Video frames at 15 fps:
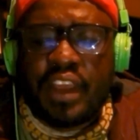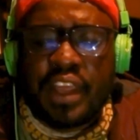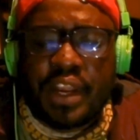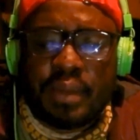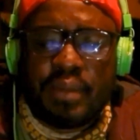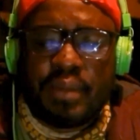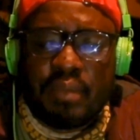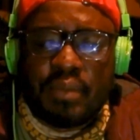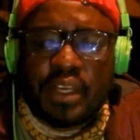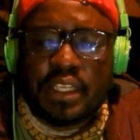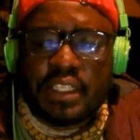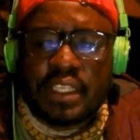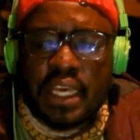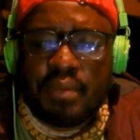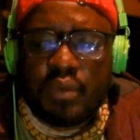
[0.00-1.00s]
remember the
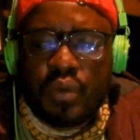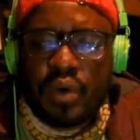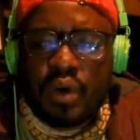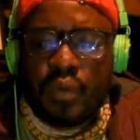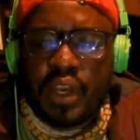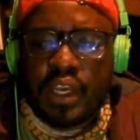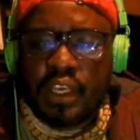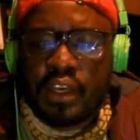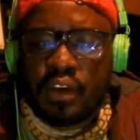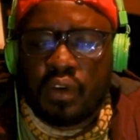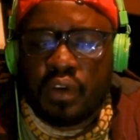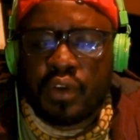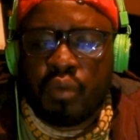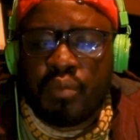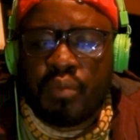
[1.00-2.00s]
time we were working on
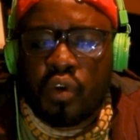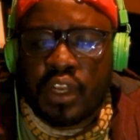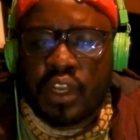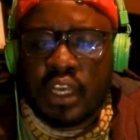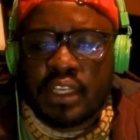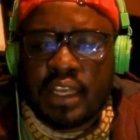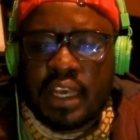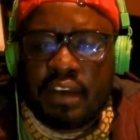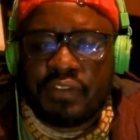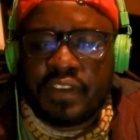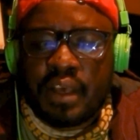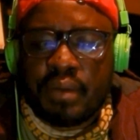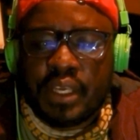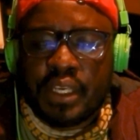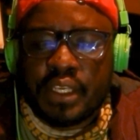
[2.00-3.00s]
Umona, the
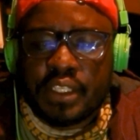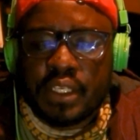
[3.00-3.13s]
Aftermath,